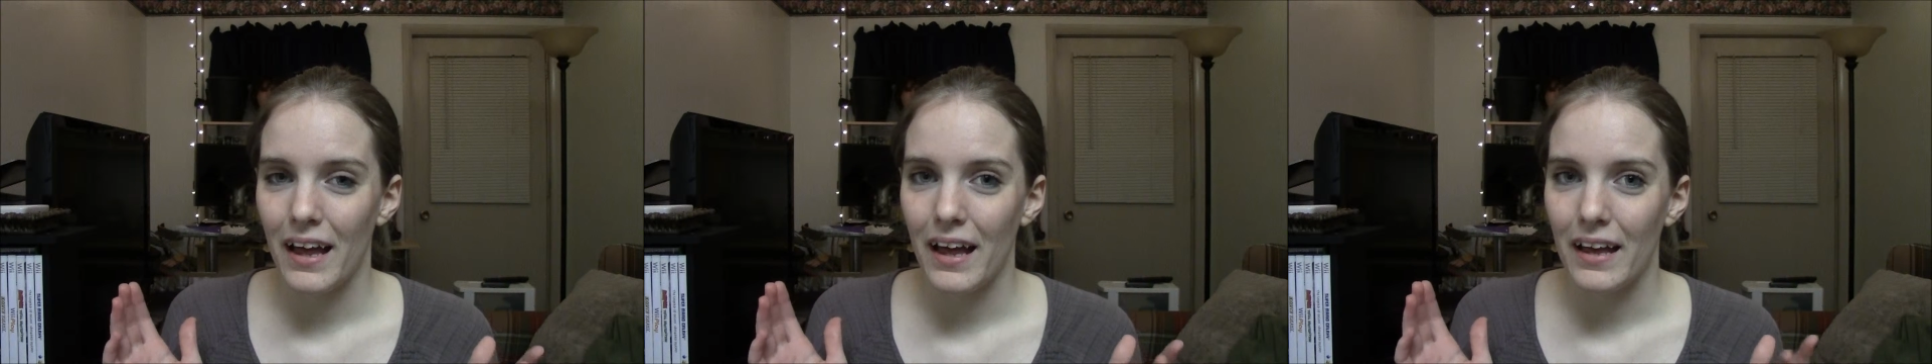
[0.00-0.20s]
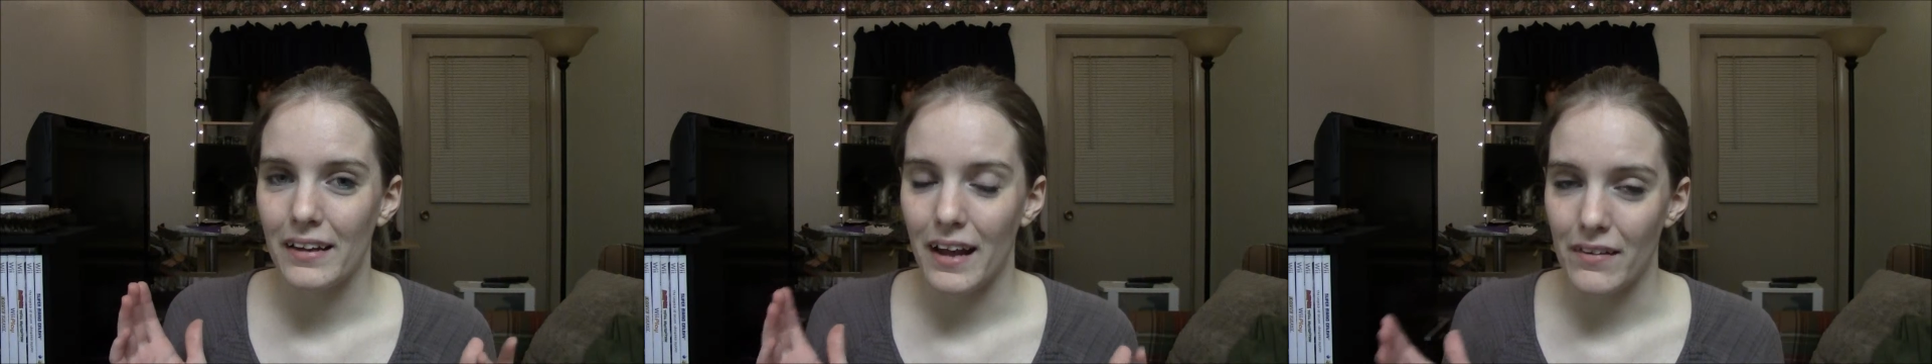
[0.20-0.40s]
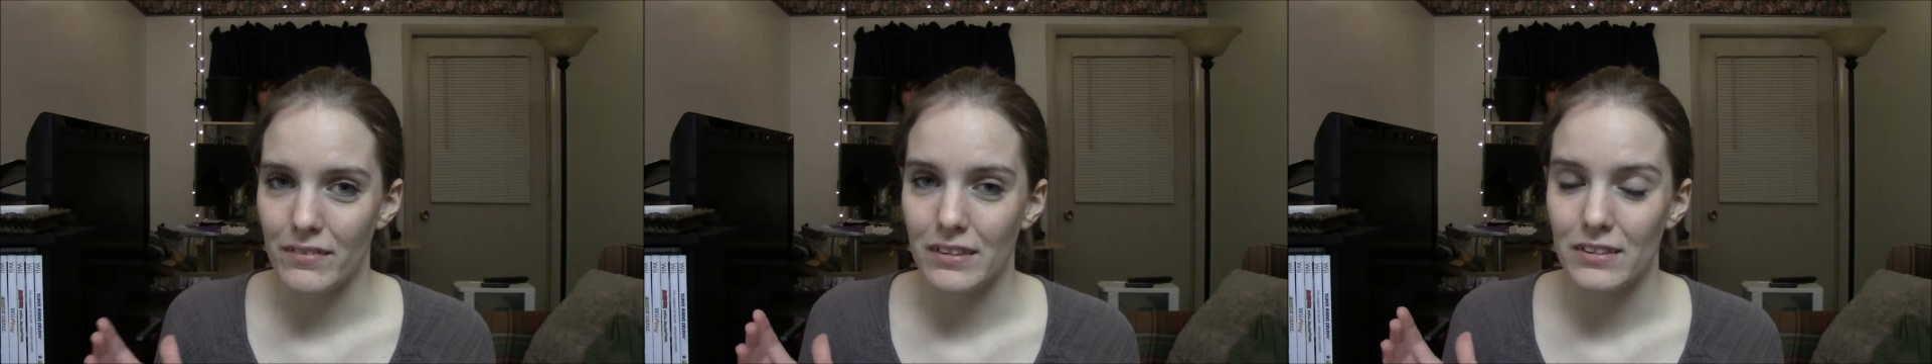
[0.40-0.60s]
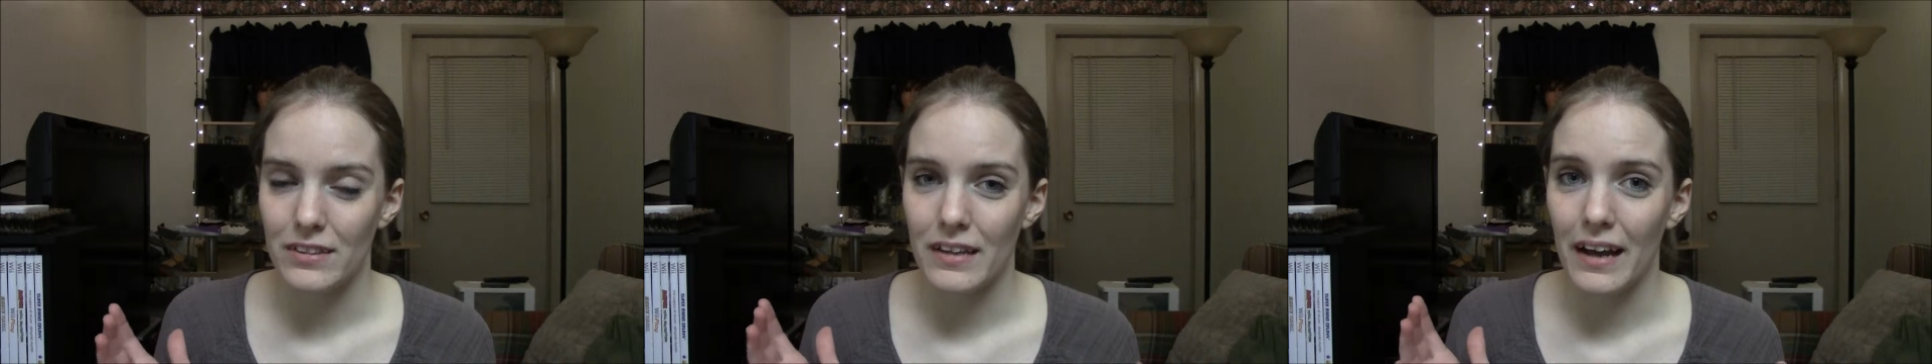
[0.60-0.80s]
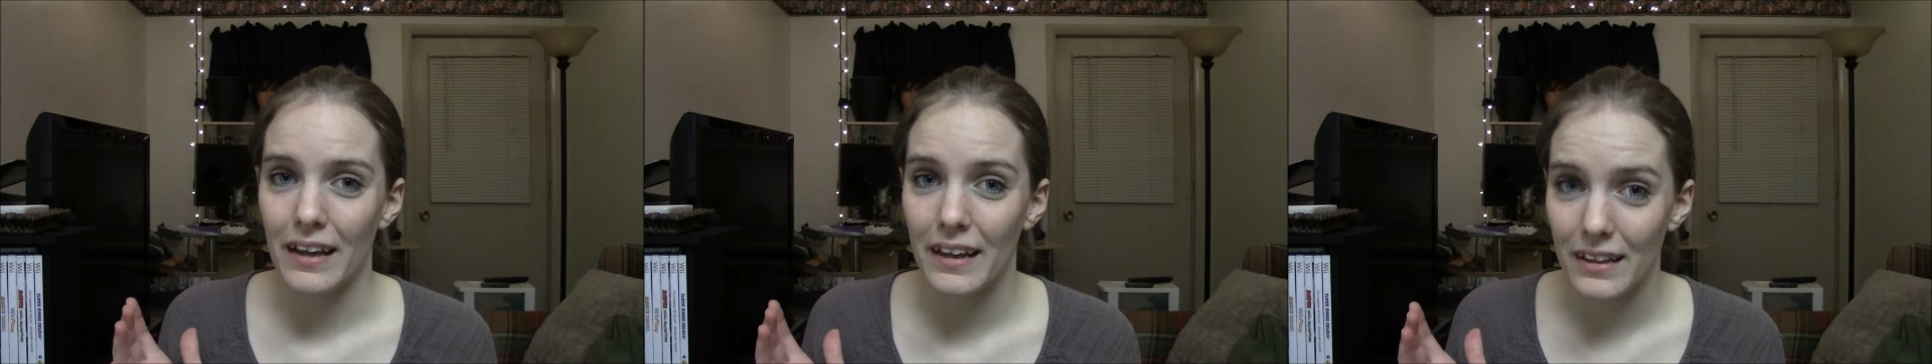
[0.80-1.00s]
and having to
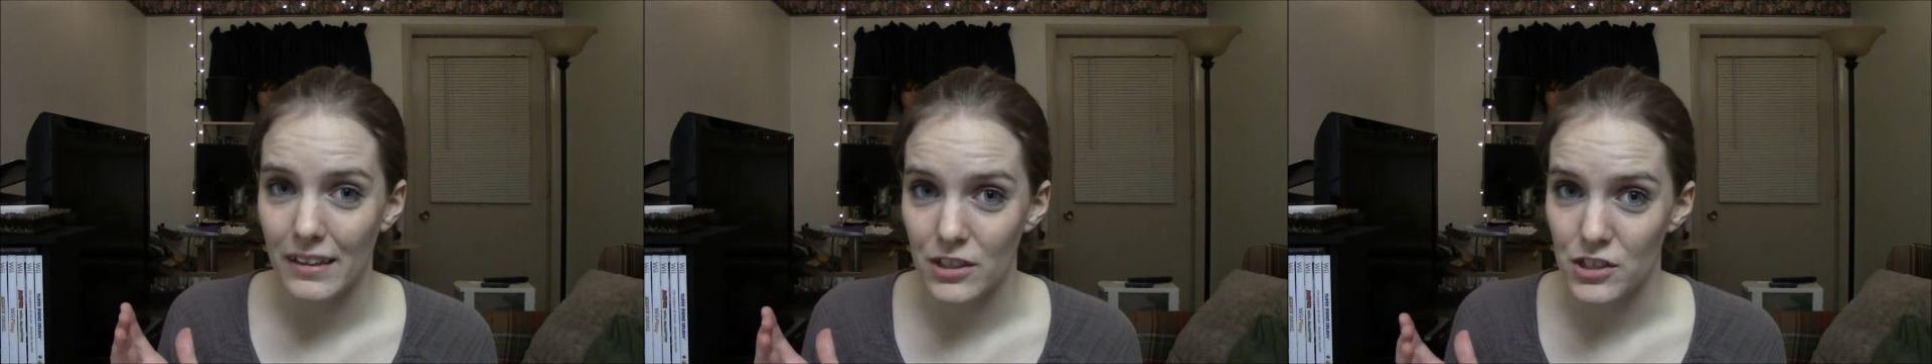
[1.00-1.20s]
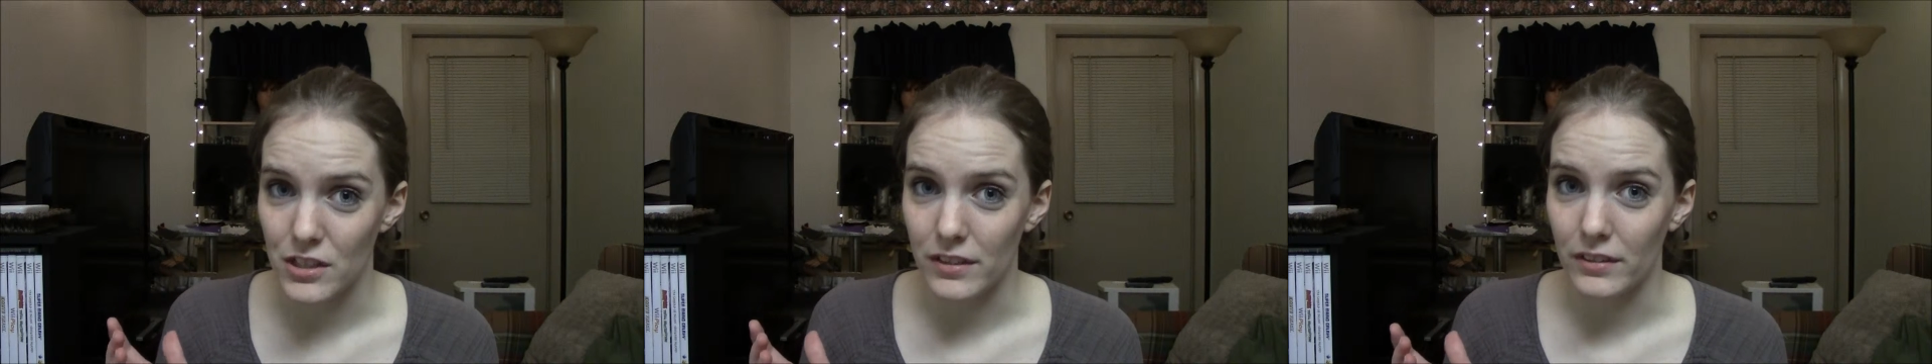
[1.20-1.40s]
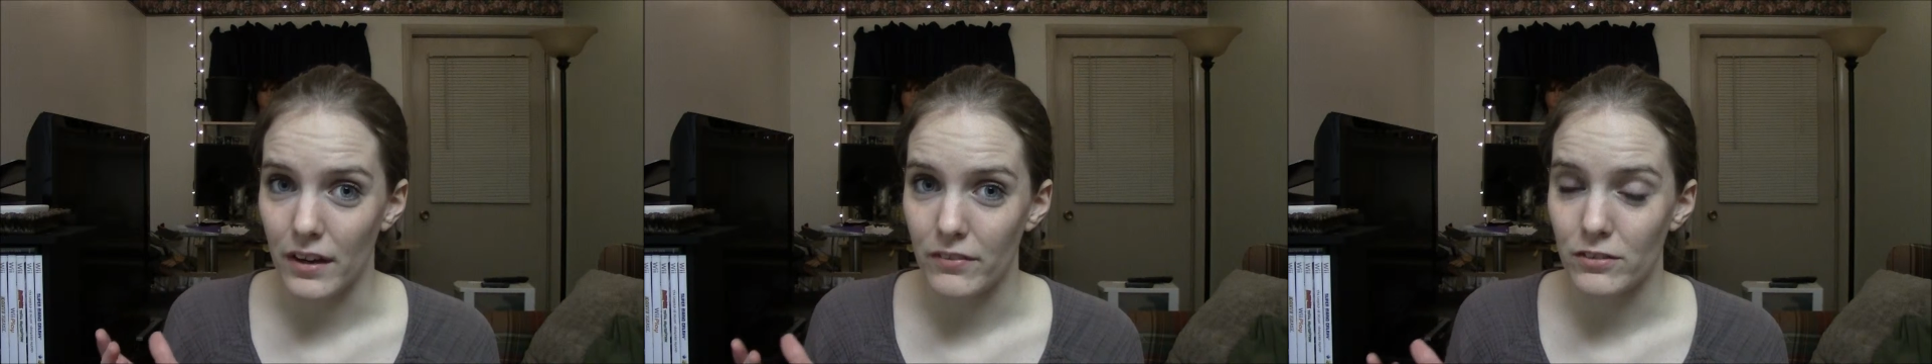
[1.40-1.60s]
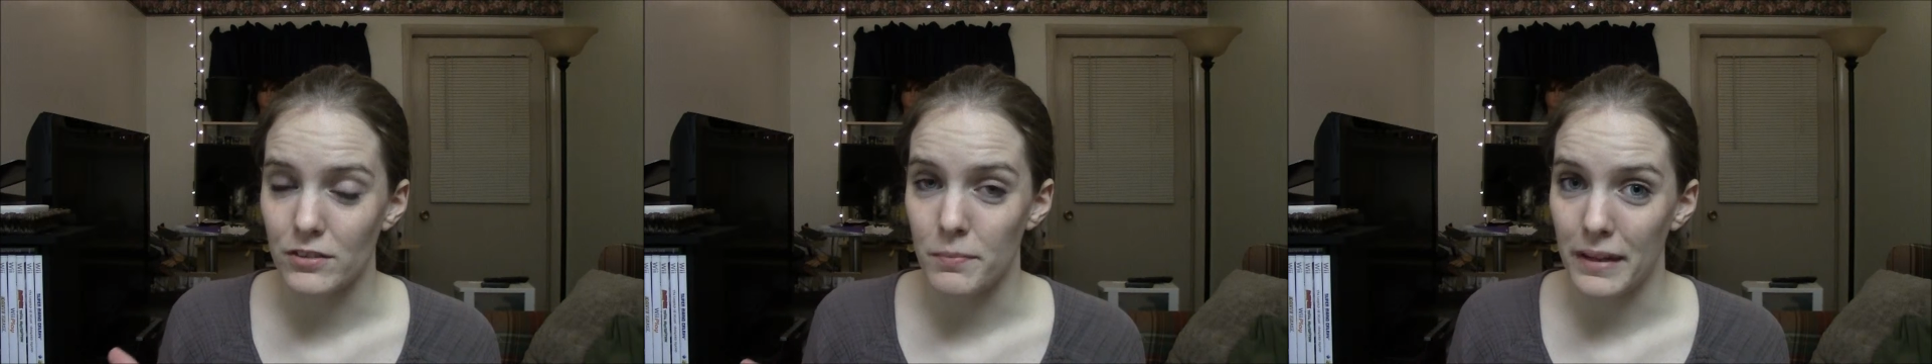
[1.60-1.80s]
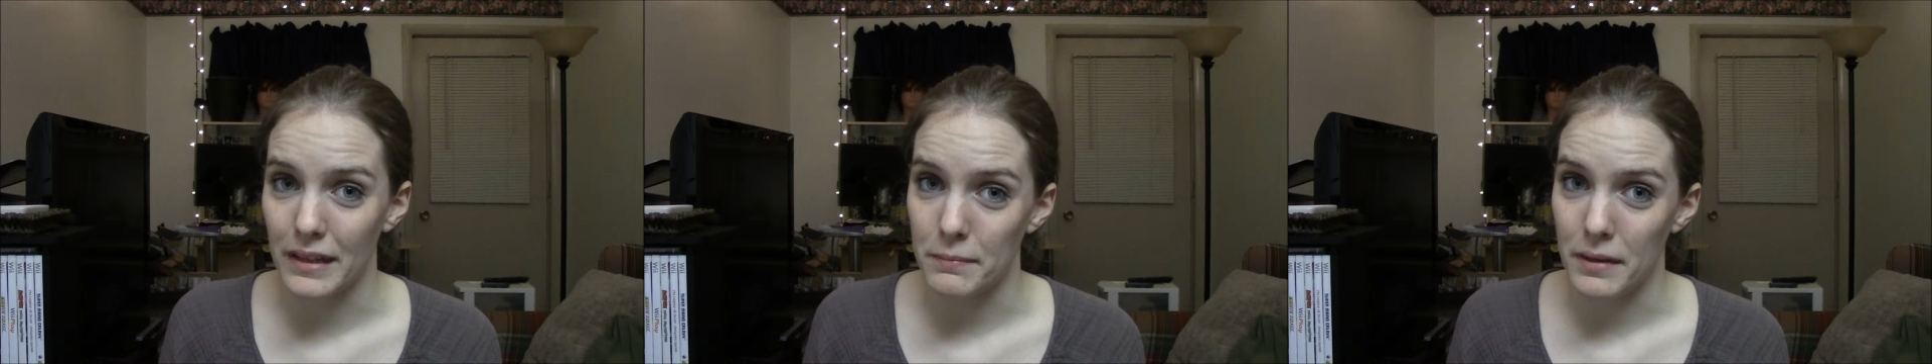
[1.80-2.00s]
not kill each other after
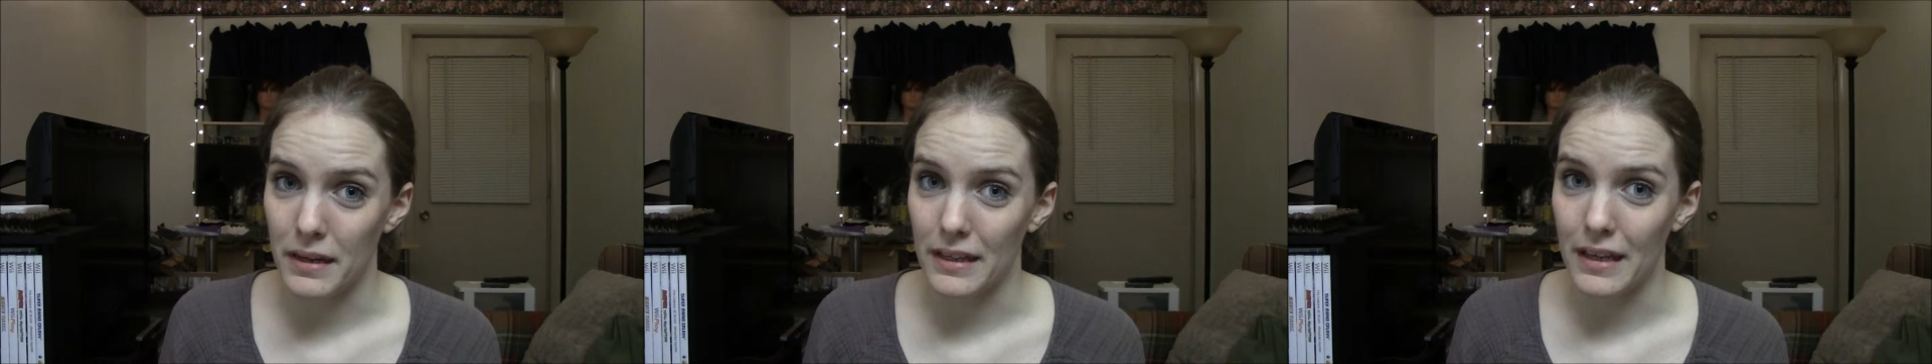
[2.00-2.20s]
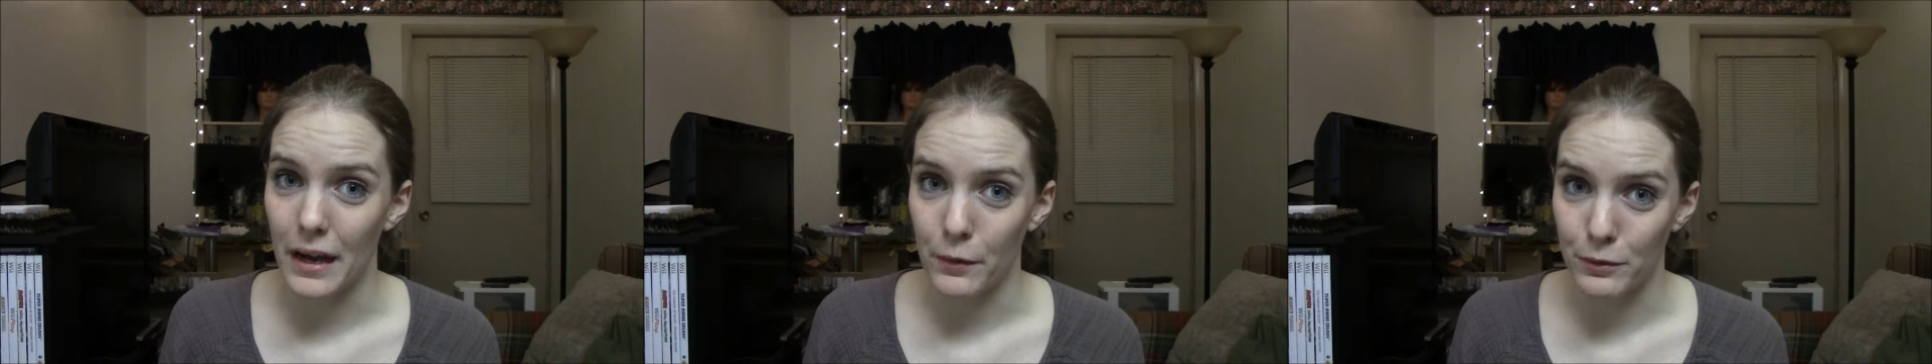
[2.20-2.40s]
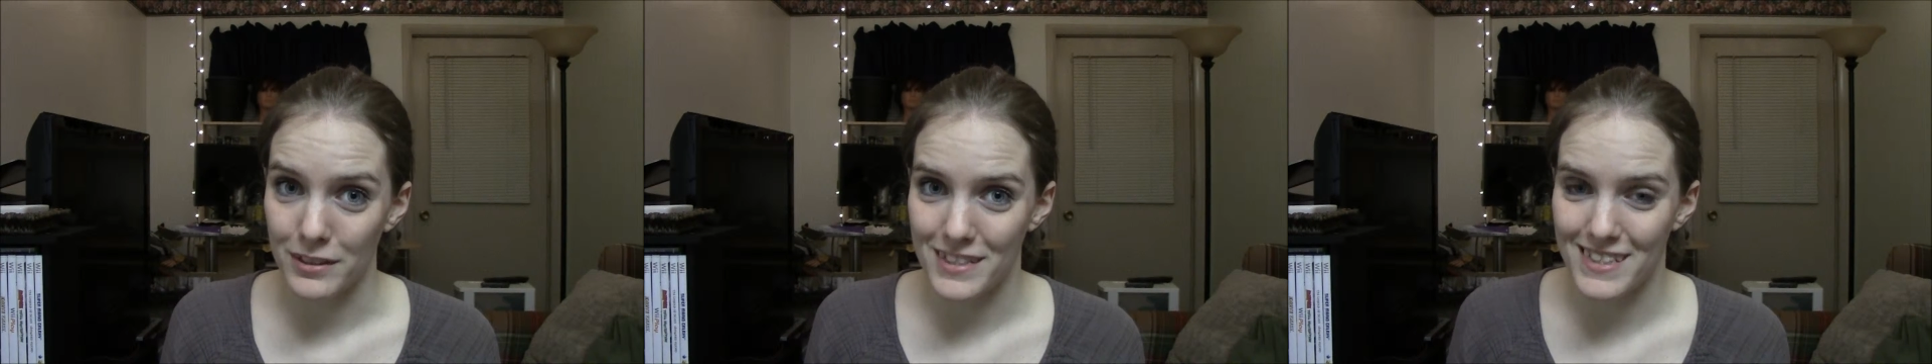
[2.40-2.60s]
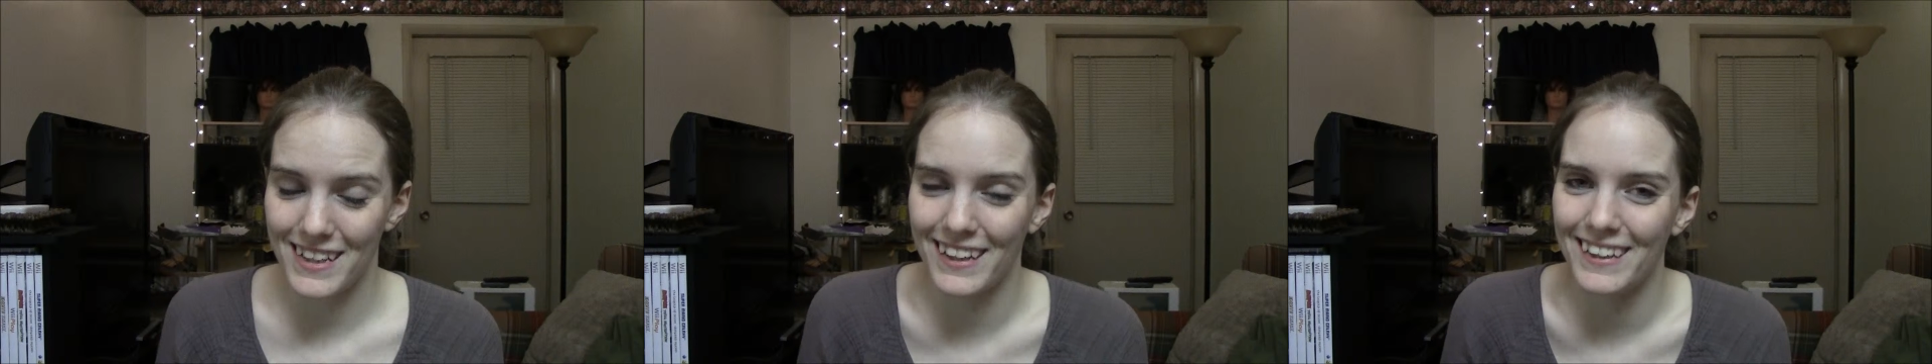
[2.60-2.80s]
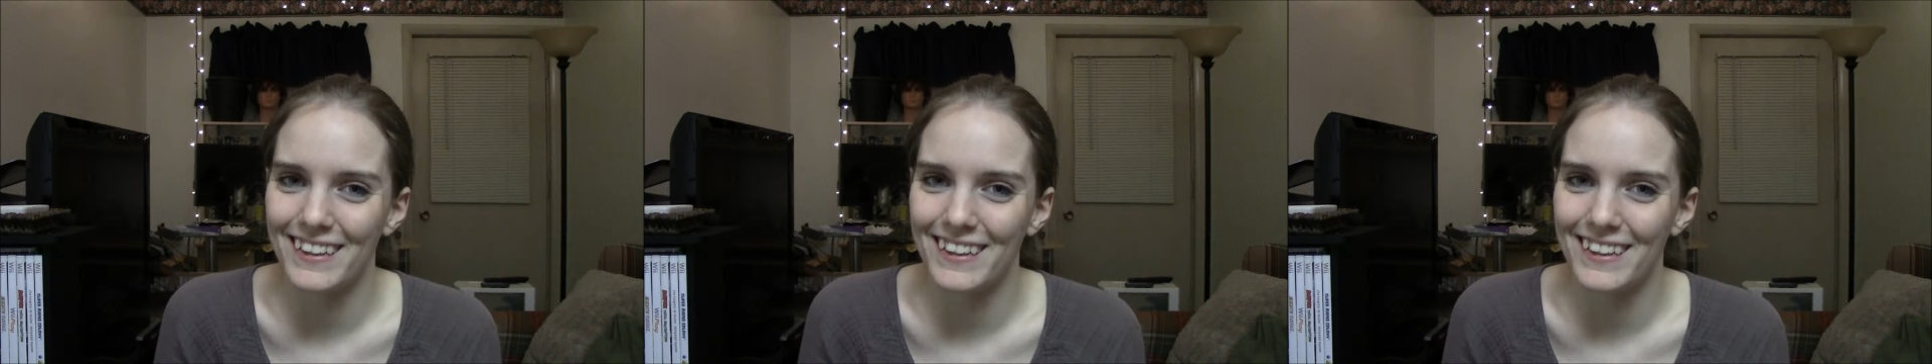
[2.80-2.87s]
many, many hours.